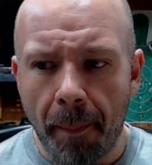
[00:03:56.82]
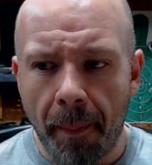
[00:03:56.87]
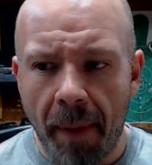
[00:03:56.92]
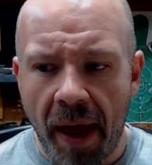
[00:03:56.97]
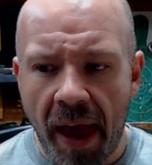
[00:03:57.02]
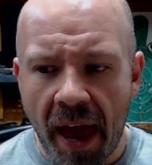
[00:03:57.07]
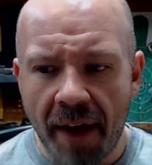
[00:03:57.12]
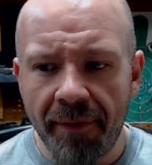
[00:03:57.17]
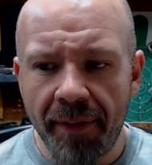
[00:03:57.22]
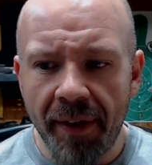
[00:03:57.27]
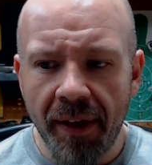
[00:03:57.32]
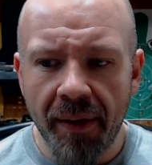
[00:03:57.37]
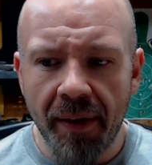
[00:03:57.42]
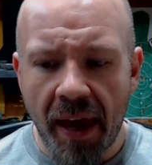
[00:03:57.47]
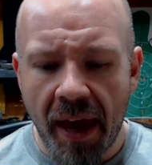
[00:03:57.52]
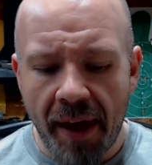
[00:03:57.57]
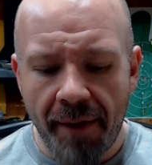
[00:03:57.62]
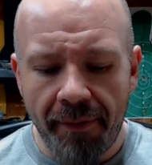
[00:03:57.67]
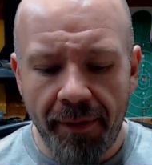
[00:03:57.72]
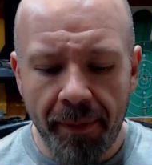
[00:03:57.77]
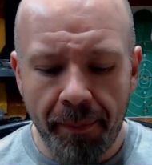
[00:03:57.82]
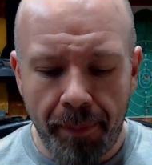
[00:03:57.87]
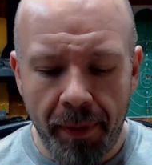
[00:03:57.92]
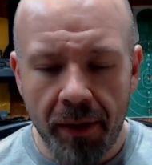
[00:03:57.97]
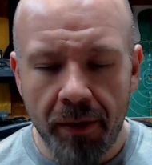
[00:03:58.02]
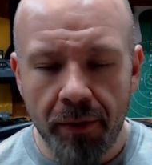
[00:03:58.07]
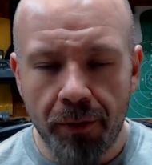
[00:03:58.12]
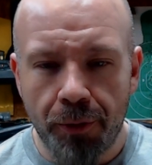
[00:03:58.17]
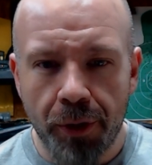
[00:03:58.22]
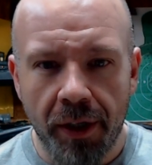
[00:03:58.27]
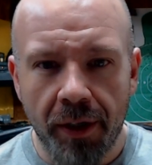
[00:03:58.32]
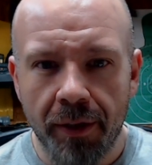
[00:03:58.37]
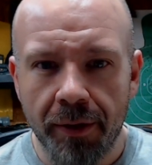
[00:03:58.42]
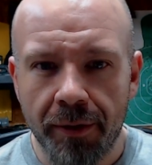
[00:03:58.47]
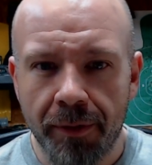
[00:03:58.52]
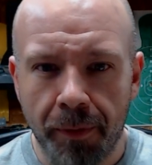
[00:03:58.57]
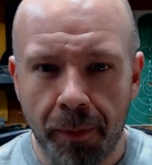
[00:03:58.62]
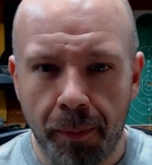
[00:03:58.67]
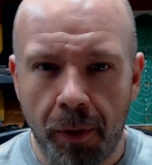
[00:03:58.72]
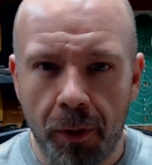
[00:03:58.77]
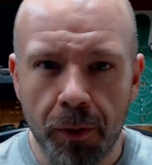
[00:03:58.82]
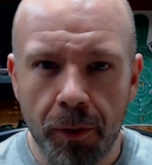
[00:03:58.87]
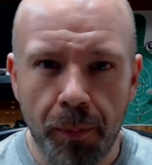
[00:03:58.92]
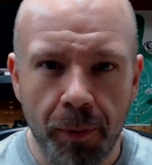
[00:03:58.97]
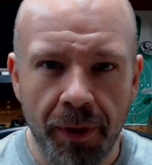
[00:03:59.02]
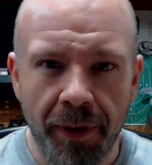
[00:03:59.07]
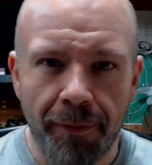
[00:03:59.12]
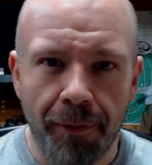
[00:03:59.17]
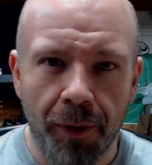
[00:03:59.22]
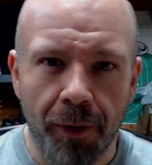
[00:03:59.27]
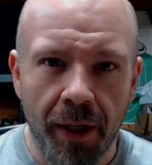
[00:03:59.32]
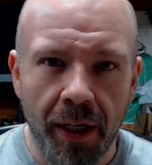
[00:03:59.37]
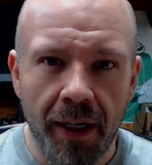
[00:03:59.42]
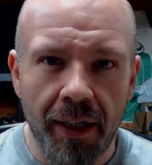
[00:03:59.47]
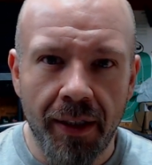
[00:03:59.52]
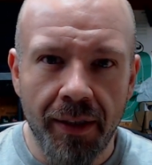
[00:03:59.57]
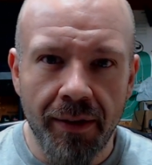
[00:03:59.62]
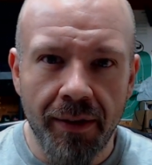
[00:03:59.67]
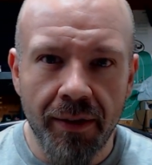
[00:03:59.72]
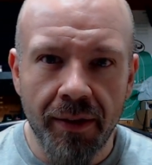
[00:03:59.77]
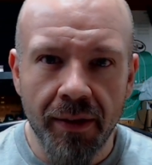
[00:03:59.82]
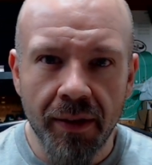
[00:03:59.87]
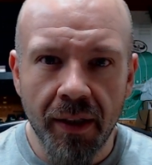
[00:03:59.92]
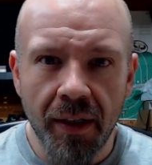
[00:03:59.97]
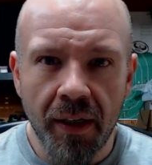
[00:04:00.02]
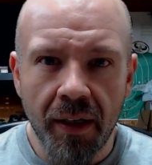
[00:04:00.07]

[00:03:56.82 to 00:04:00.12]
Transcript: having built triggers for multiple different guns,